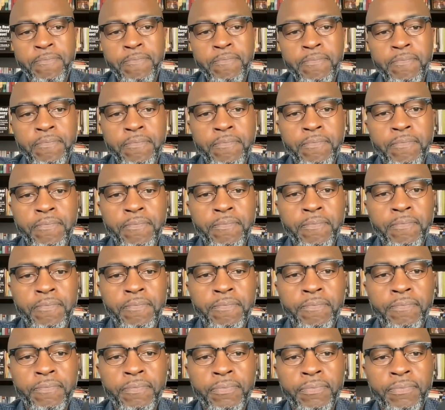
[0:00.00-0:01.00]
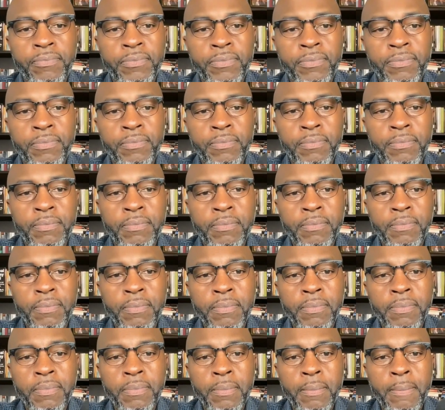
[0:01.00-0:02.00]

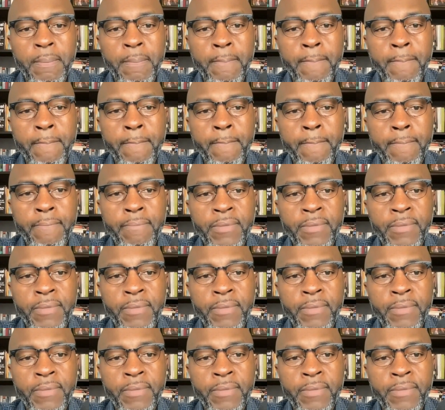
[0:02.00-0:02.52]
Nobody speaks.